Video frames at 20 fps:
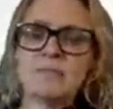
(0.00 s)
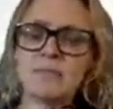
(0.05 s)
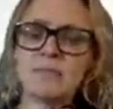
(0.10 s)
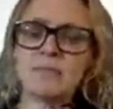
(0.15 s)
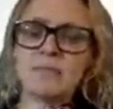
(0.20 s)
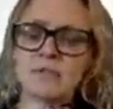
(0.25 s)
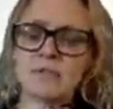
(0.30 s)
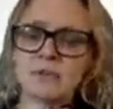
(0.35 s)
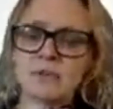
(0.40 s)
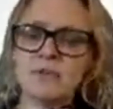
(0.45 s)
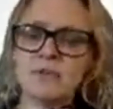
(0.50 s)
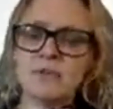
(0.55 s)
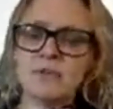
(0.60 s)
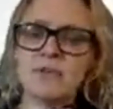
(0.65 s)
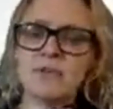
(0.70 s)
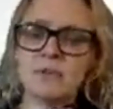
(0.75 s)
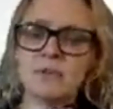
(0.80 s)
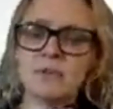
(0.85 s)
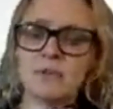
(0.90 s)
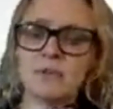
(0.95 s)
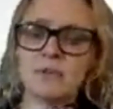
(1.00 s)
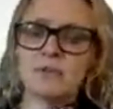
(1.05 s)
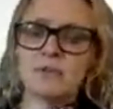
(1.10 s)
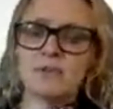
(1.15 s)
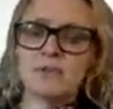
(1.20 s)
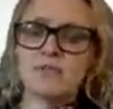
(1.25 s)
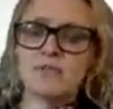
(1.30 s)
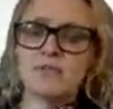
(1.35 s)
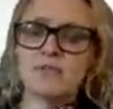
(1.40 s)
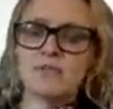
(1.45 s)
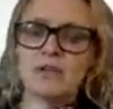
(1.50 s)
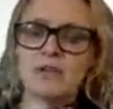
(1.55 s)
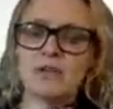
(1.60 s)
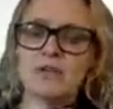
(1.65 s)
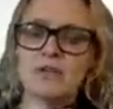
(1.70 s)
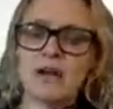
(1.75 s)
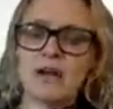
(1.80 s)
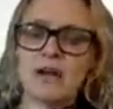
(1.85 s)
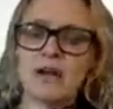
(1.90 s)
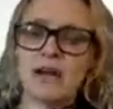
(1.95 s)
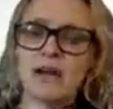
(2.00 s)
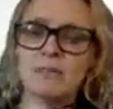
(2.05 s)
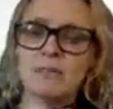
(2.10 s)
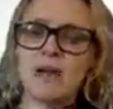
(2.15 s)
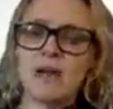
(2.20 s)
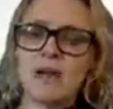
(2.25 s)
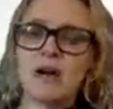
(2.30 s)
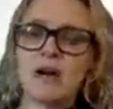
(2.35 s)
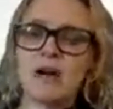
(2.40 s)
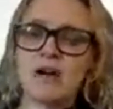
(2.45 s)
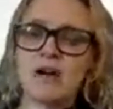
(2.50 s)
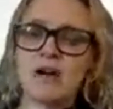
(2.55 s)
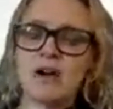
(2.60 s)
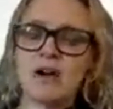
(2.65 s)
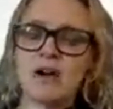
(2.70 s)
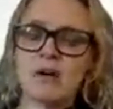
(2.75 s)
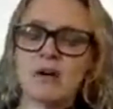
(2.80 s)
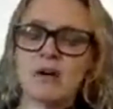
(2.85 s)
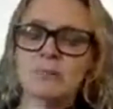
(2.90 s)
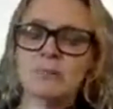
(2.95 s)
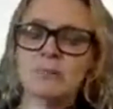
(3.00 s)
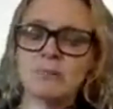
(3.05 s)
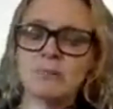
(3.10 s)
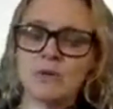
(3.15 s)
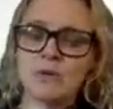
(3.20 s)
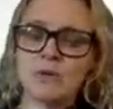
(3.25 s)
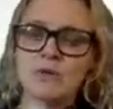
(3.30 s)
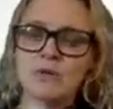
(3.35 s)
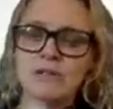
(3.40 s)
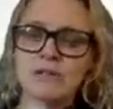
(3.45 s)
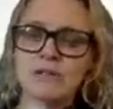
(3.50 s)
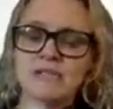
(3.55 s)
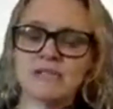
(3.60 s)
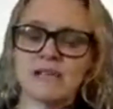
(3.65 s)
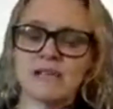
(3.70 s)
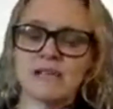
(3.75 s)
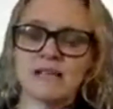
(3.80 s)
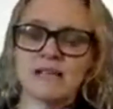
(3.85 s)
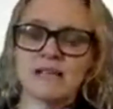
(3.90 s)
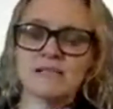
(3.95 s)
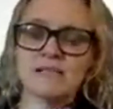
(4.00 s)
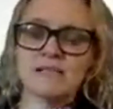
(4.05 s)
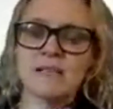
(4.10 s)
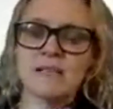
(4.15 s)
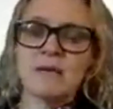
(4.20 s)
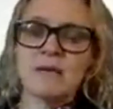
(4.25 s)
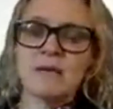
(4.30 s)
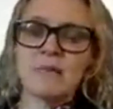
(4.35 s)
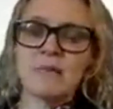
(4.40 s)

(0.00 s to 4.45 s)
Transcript: but some of it will move to um, our, our Moodle side.